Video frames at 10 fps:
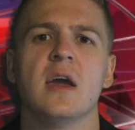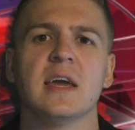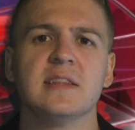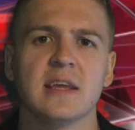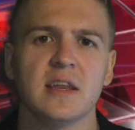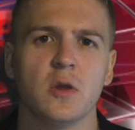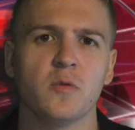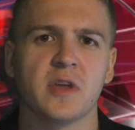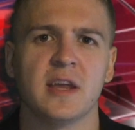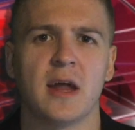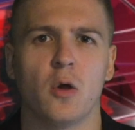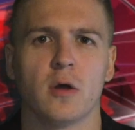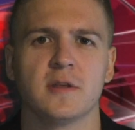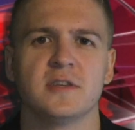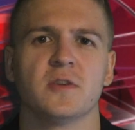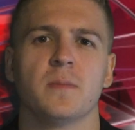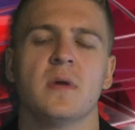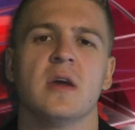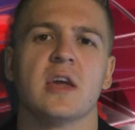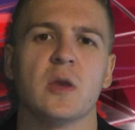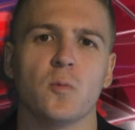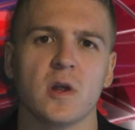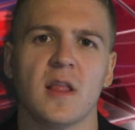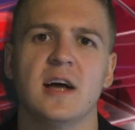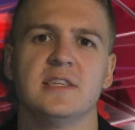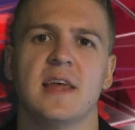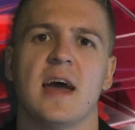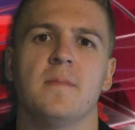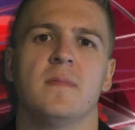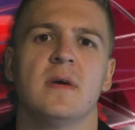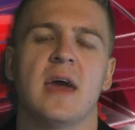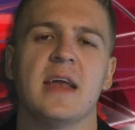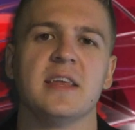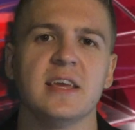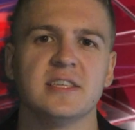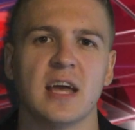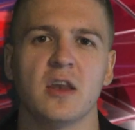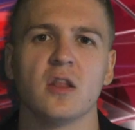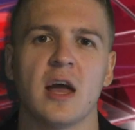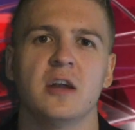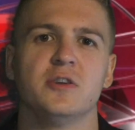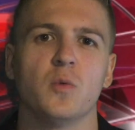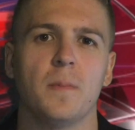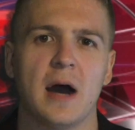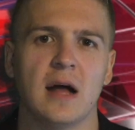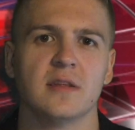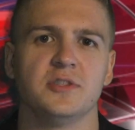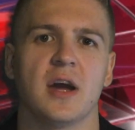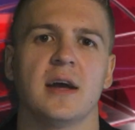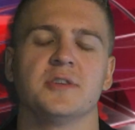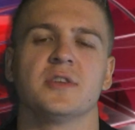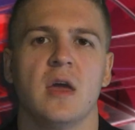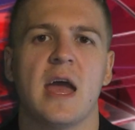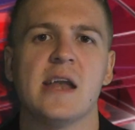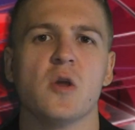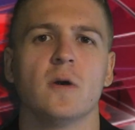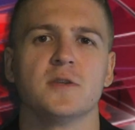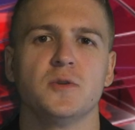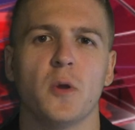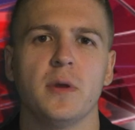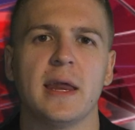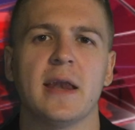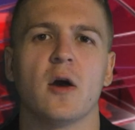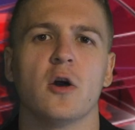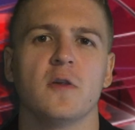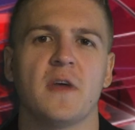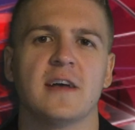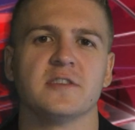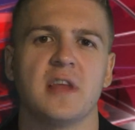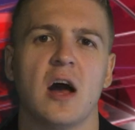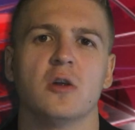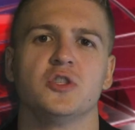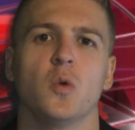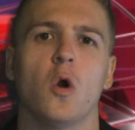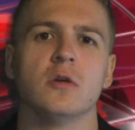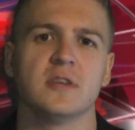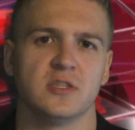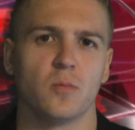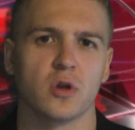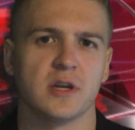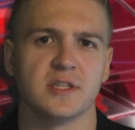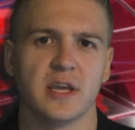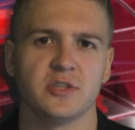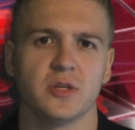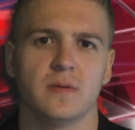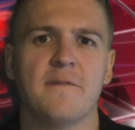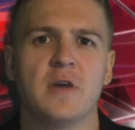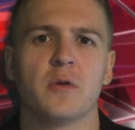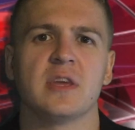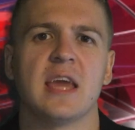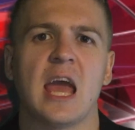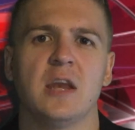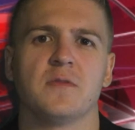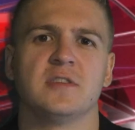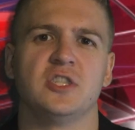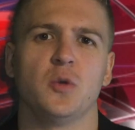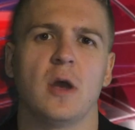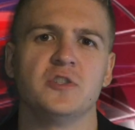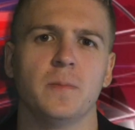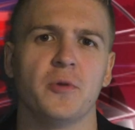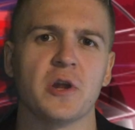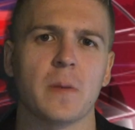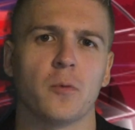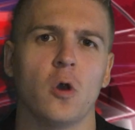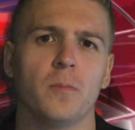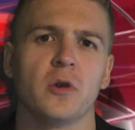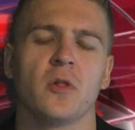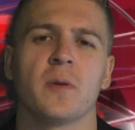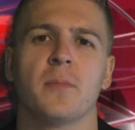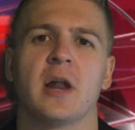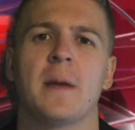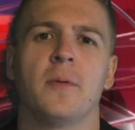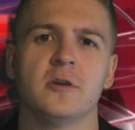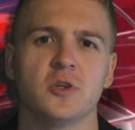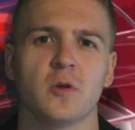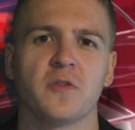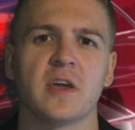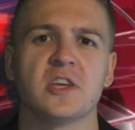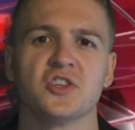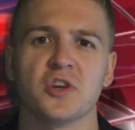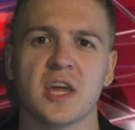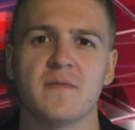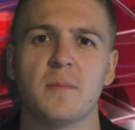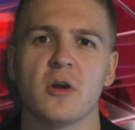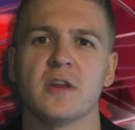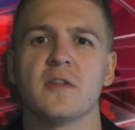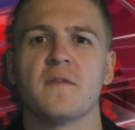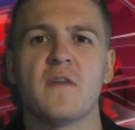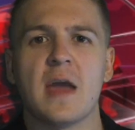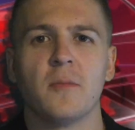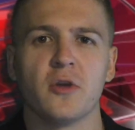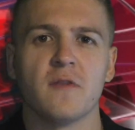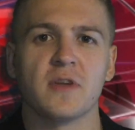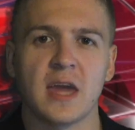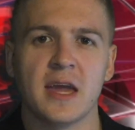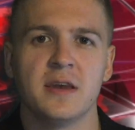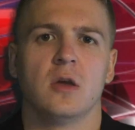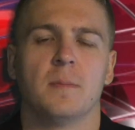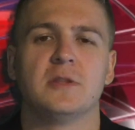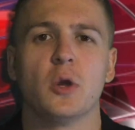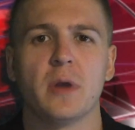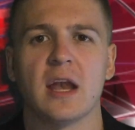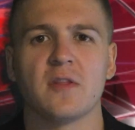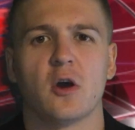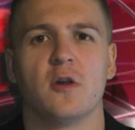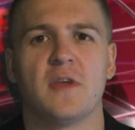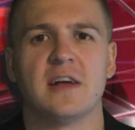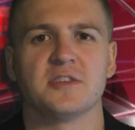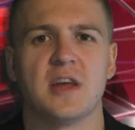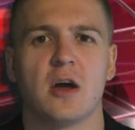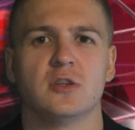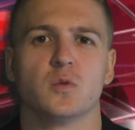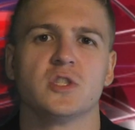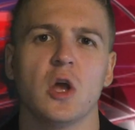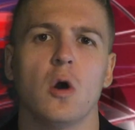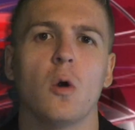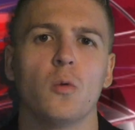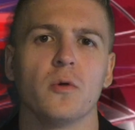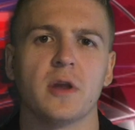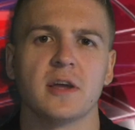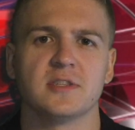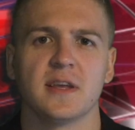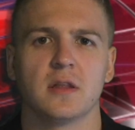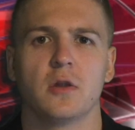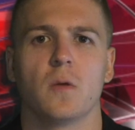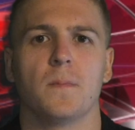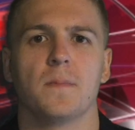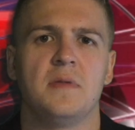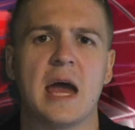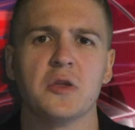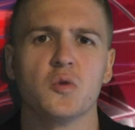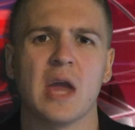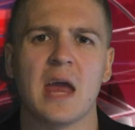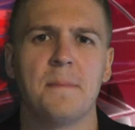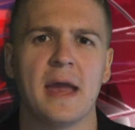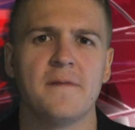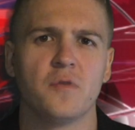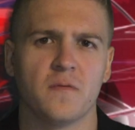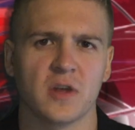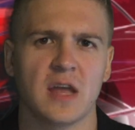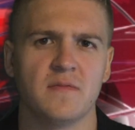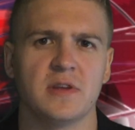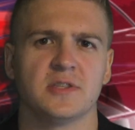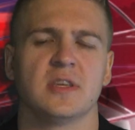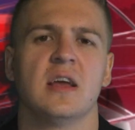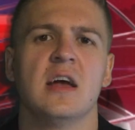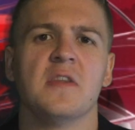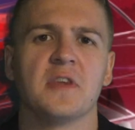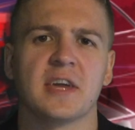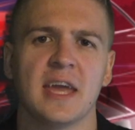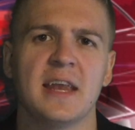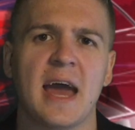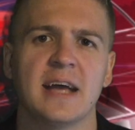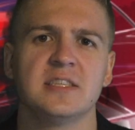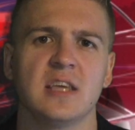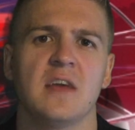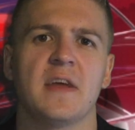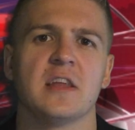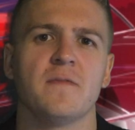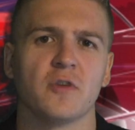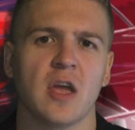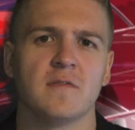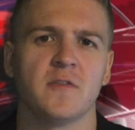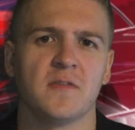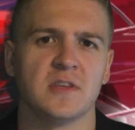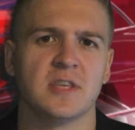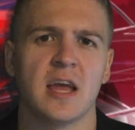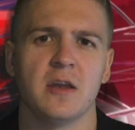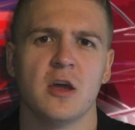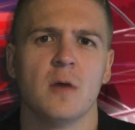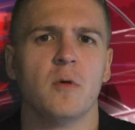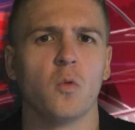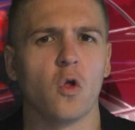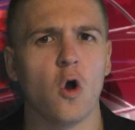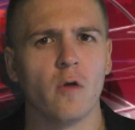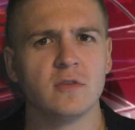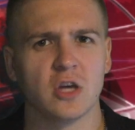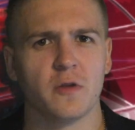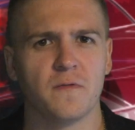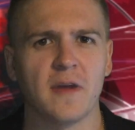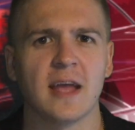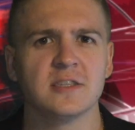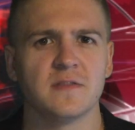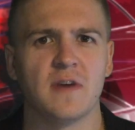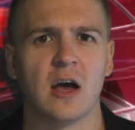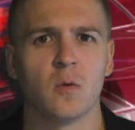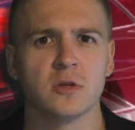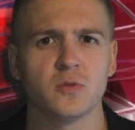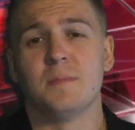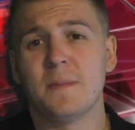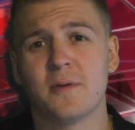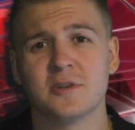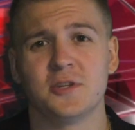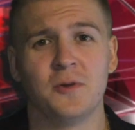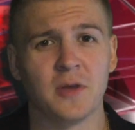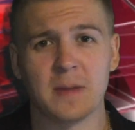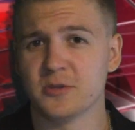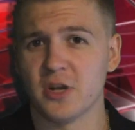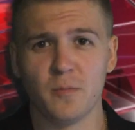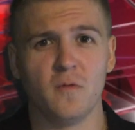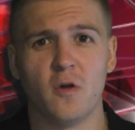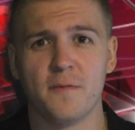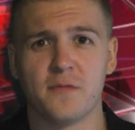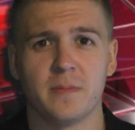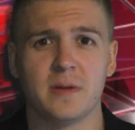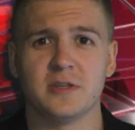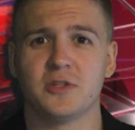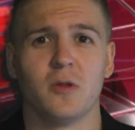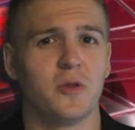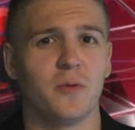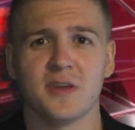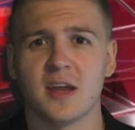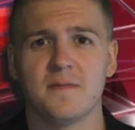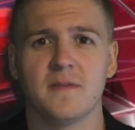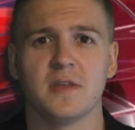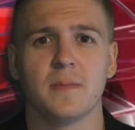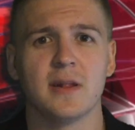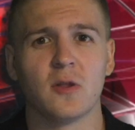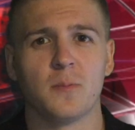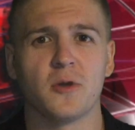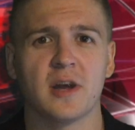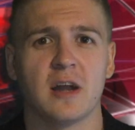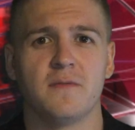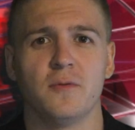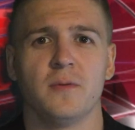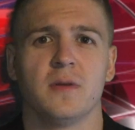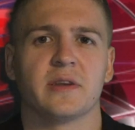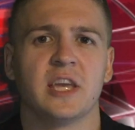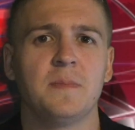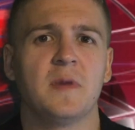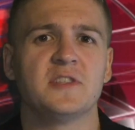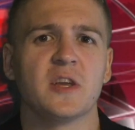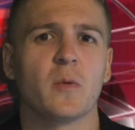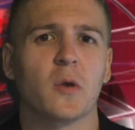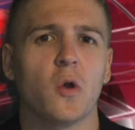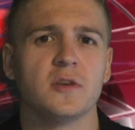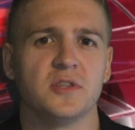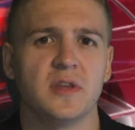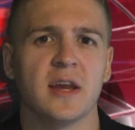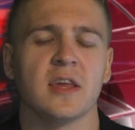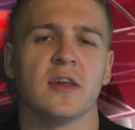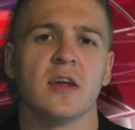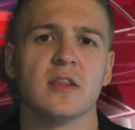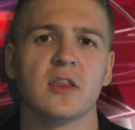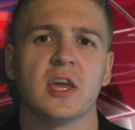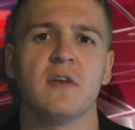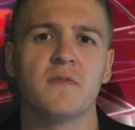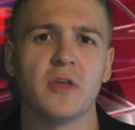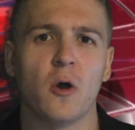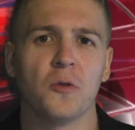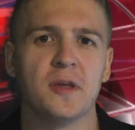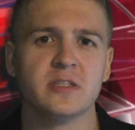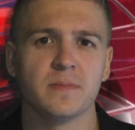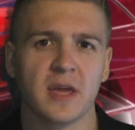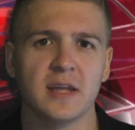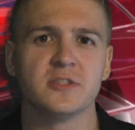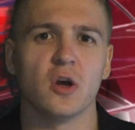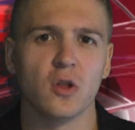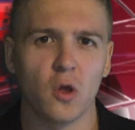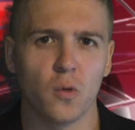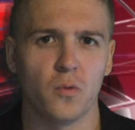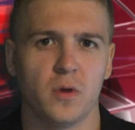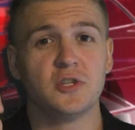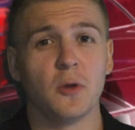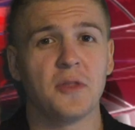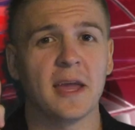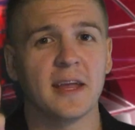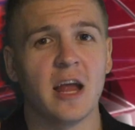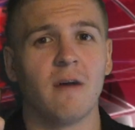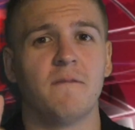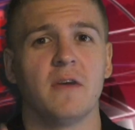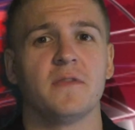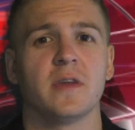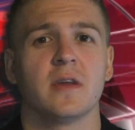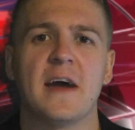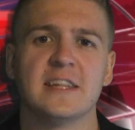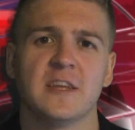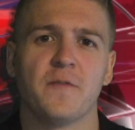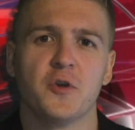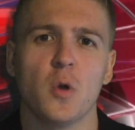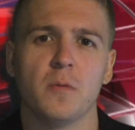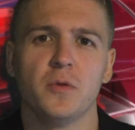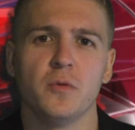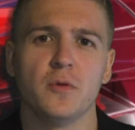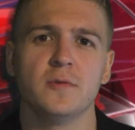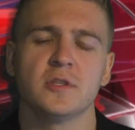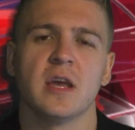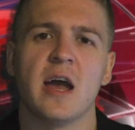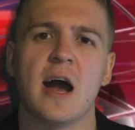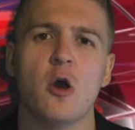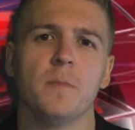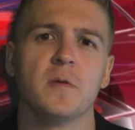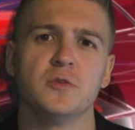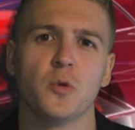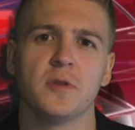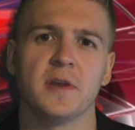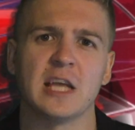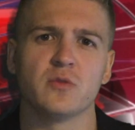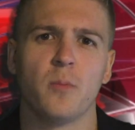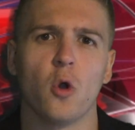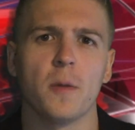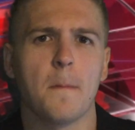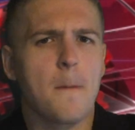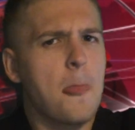He didn't know the kid had autism, he realized that, and he sent a letter to apologize, and he also donated $100,000 to an autism organization. I felt he handled the situation pretty appropriately, but I personally think he should have given money to the family of the kid, but donating the $100,000 was still a really nice thing to do. Now, you can't pay for forgiveness, the kid has said that he forgives 50 Cent, but will all of his other fans and followers? Me personally, I'm just going to move on from it. Just don't do it again, 50. Be a little more careful. Keep dissing Rick Ross and Diddy. Leave the autism kids alone. Still taking L50. That's it for 202 News. I hope you enjoyed today's report.